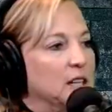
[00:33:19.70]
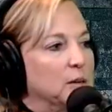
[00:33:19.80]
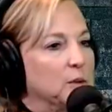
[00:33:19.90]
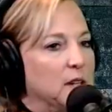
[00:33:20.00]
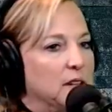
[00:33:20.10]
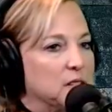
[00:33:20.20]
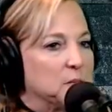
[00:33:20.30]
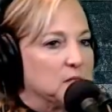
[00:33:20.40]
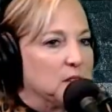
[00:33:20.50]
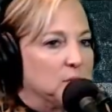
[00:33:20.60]
realized some
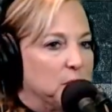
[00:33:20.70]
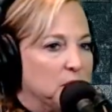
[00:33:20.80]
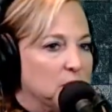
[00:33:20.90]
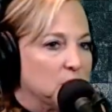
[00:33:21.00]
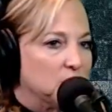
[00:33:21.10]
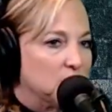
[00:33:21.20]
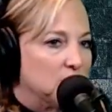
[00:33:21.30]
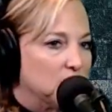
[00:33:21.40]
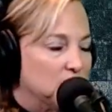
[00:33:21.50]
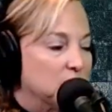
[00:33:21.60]
stuff about his
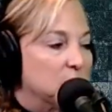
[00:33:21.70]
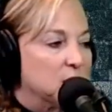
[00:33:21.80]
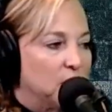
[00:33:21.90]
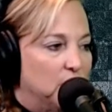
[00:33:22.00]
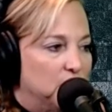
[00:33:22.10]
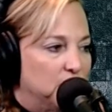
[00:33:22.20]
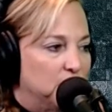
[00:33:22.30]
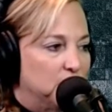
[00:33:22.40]
13-year-old self.